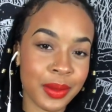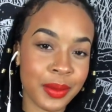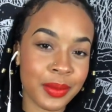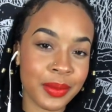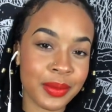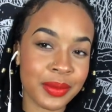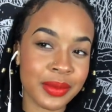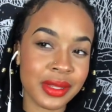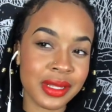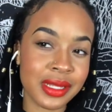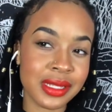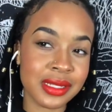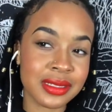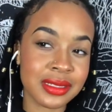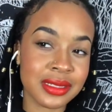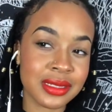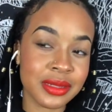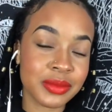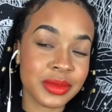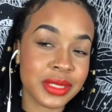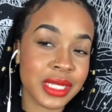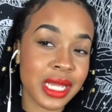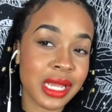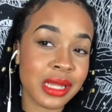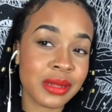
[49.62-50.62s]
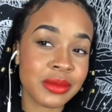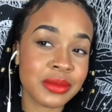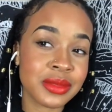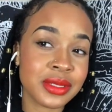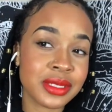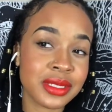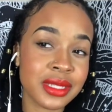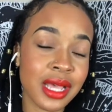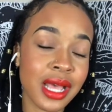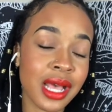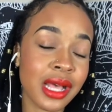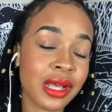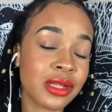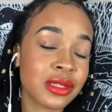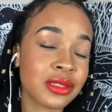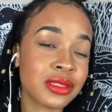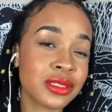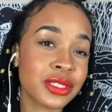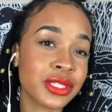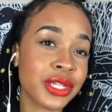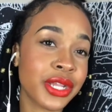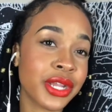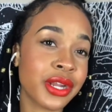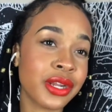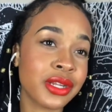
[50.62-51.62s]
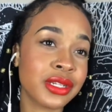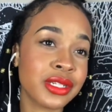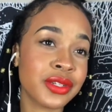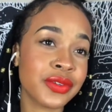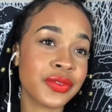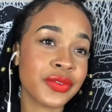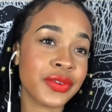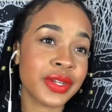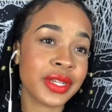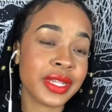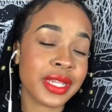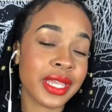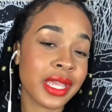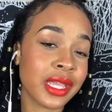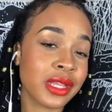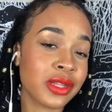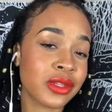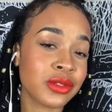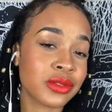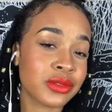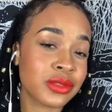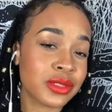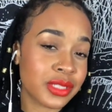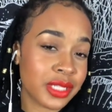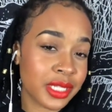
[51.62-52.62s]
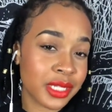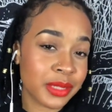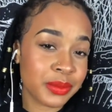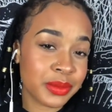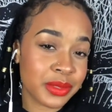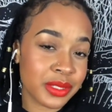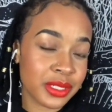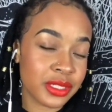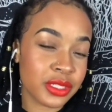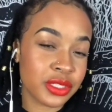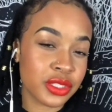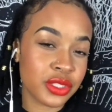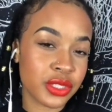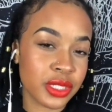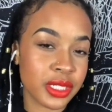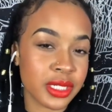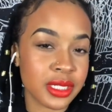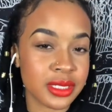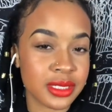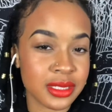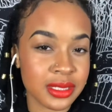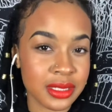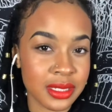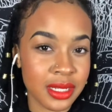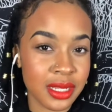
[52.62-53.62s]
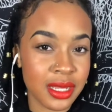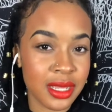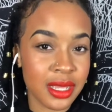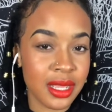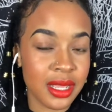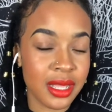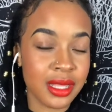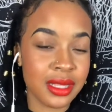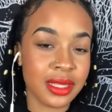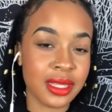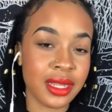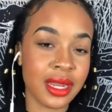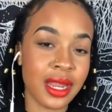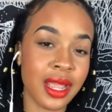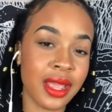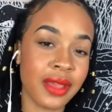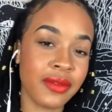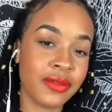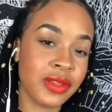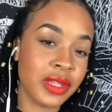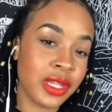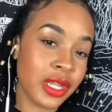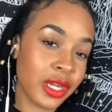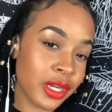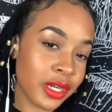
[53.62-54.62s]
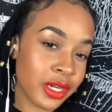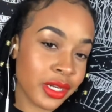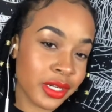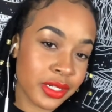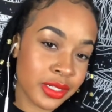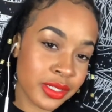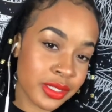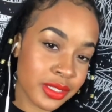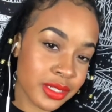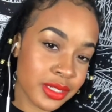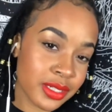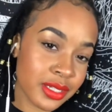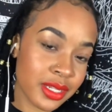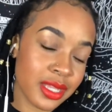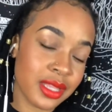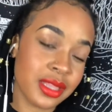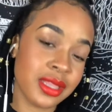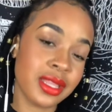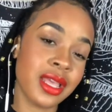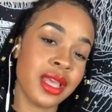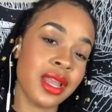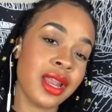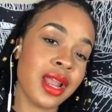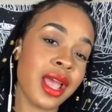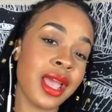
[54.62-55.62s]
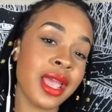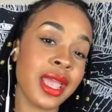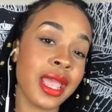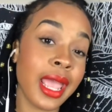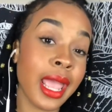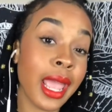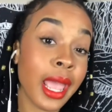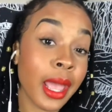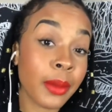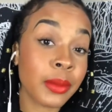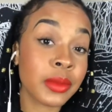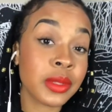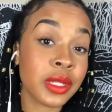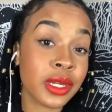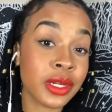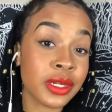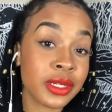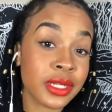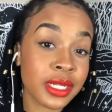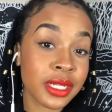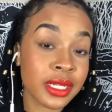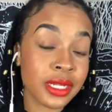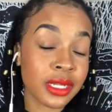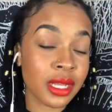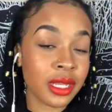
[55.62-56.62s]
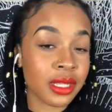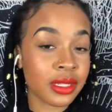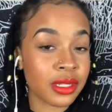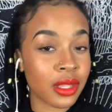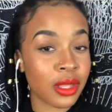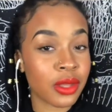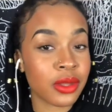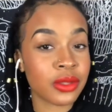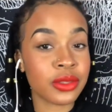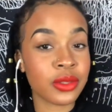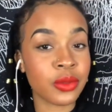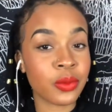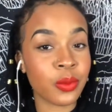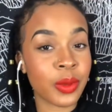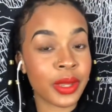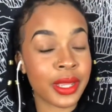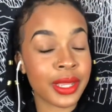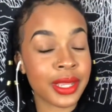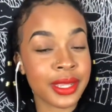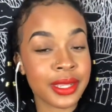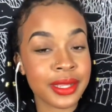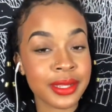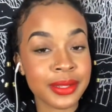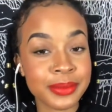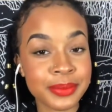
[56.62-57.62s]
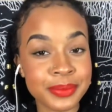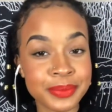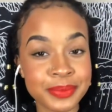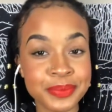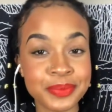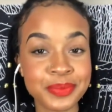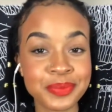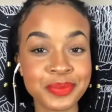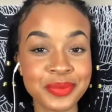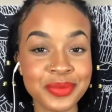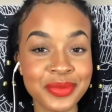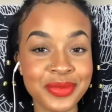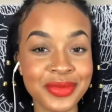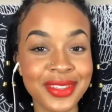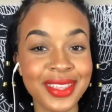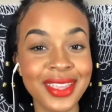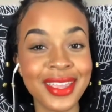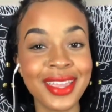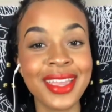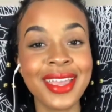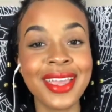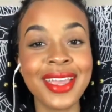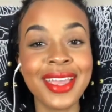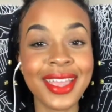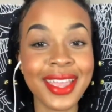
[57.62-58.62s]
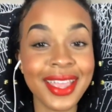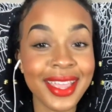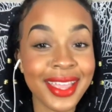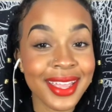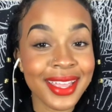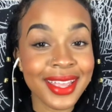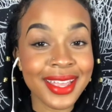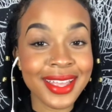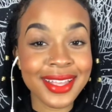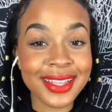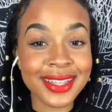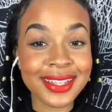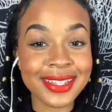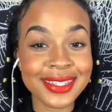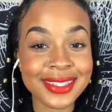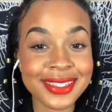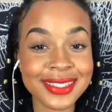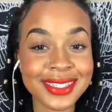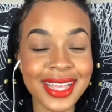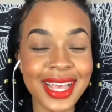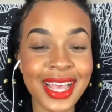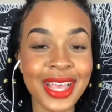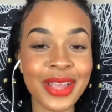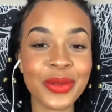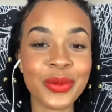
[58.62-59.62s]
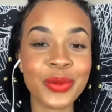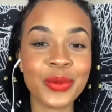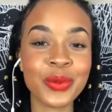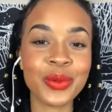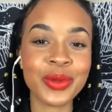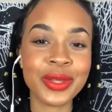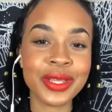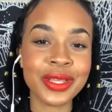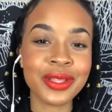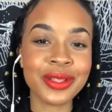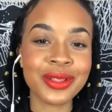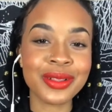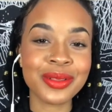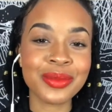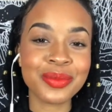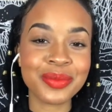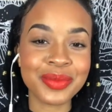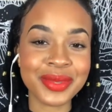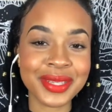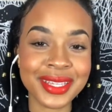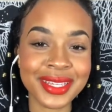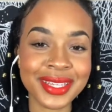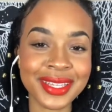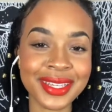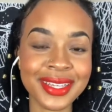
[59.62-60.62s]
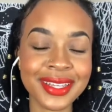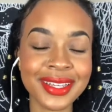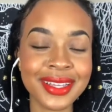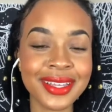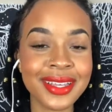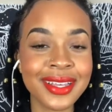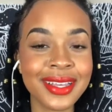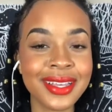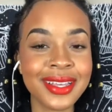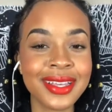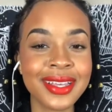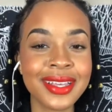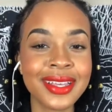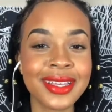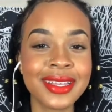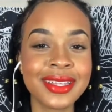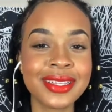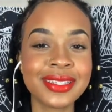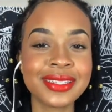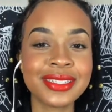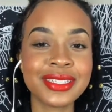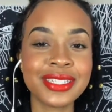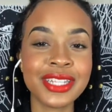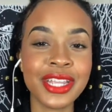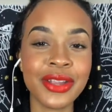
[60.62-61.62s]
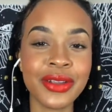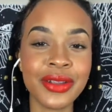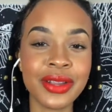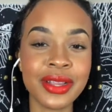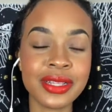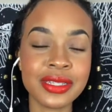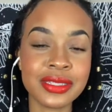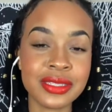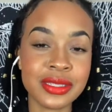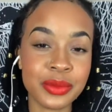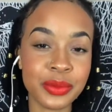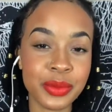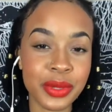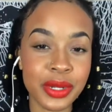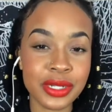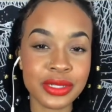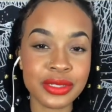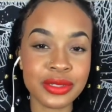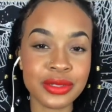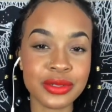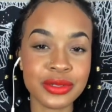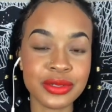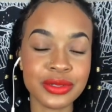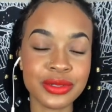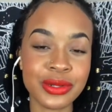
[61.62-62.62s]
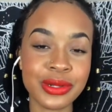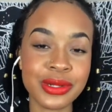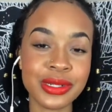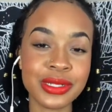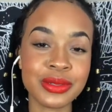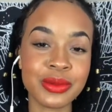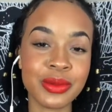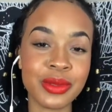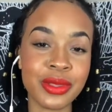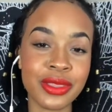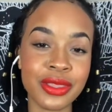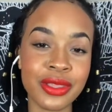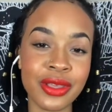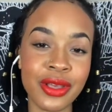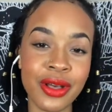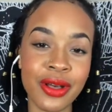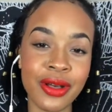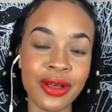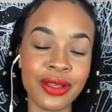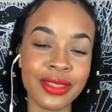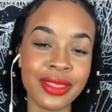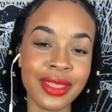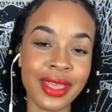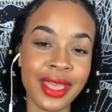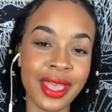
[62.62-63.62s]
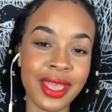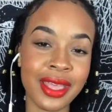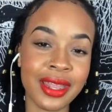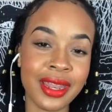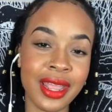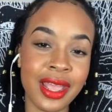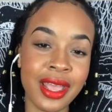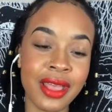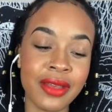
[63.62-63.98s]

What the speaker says: And sometimes I'll share different candle tips and tricks that I have learned and that I am learning along the way. And I will be sharing some personal stories with y'all that have